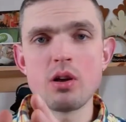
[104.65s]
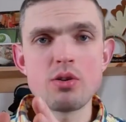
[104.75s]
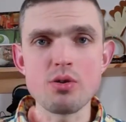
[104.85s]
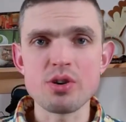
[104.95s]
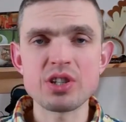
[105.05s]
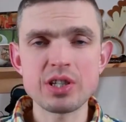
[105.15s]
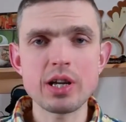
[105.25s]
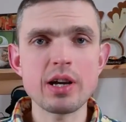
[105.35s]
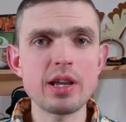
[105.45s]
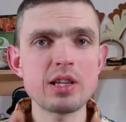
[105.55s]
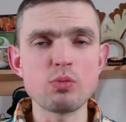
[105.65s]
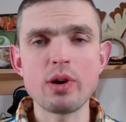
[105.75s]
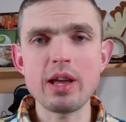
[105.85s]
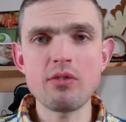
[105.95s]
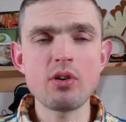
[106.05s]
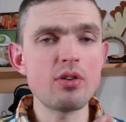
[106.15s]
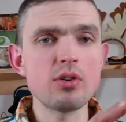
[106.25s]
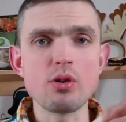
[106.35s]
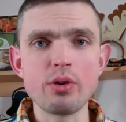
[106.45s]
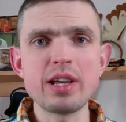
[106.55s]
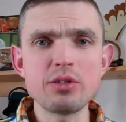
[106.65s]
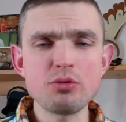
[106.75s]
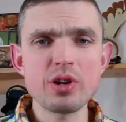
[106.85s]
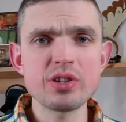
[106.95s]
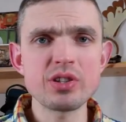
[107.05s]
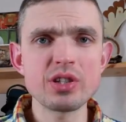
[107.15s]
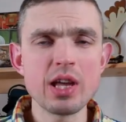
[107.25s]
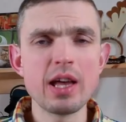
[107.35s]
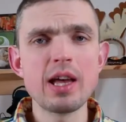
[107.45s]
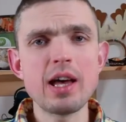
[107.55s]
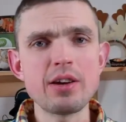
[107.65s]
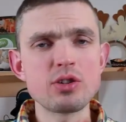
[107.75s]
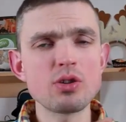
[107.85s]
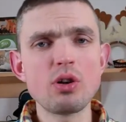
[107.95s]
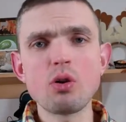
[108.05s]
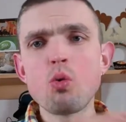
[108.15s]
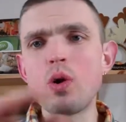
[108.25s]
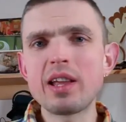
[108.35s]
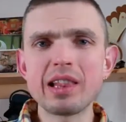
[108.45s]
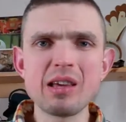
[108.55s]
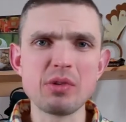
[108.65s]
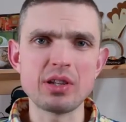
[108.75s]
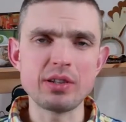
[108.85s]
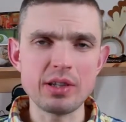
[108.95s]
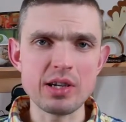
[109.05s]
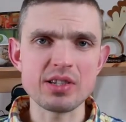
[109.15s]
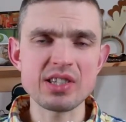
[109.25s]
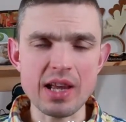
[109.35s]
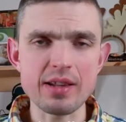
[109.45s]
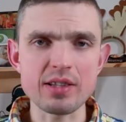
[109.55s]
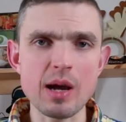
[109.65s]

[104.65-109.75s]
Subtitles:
your studies, whatever, your interests, and it's all quite limited in a sense.